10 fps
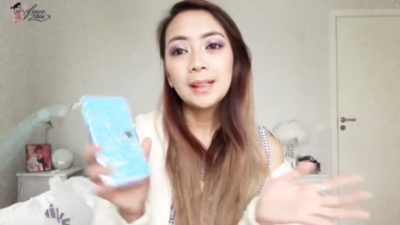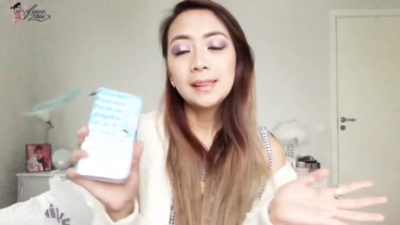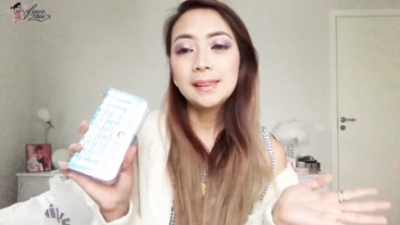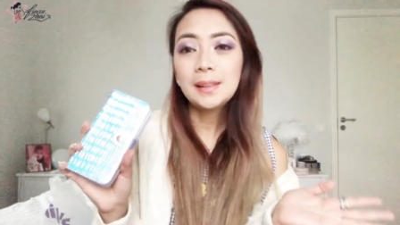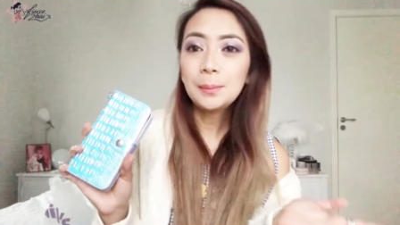
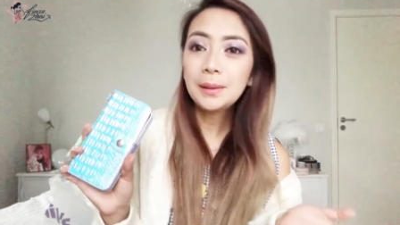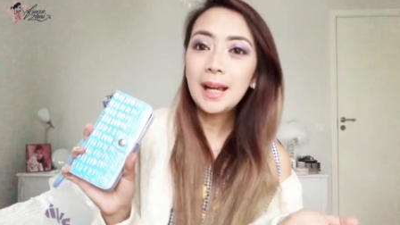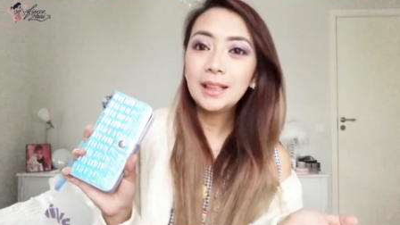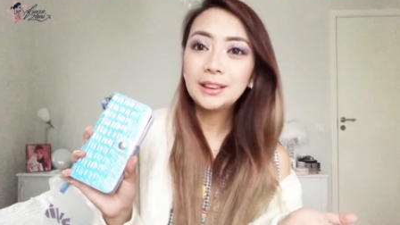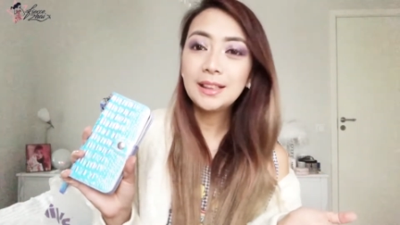some
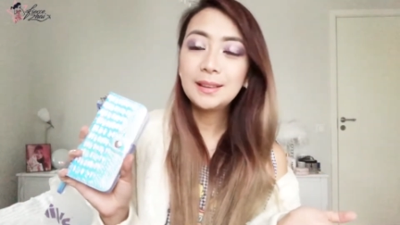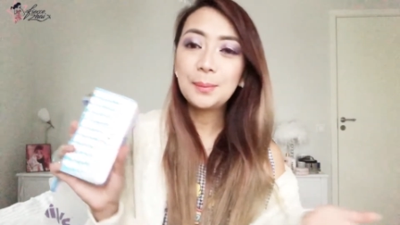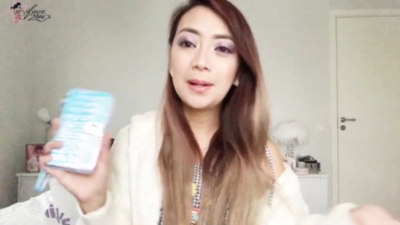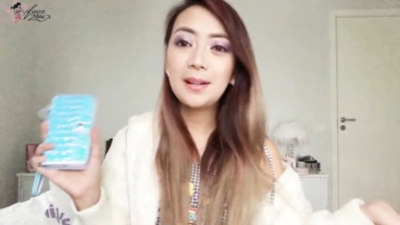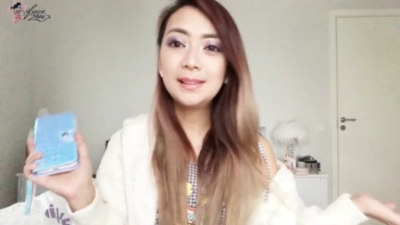cash as
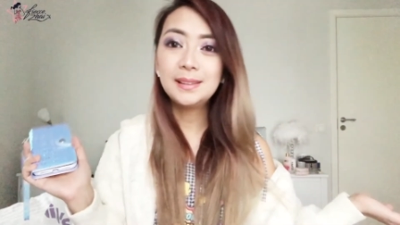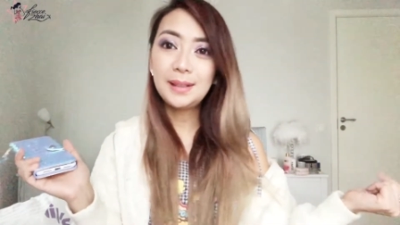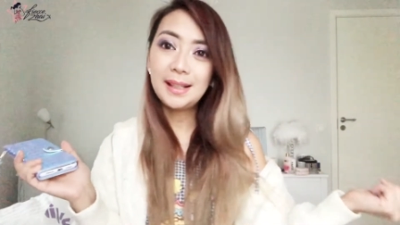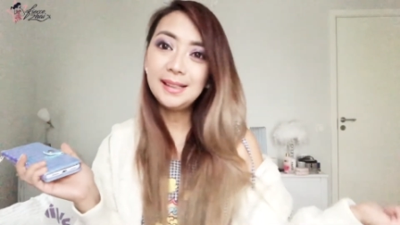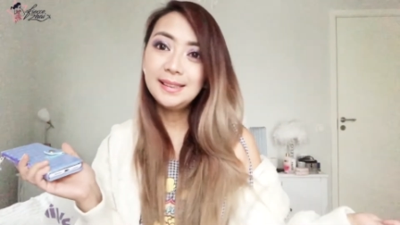well so that is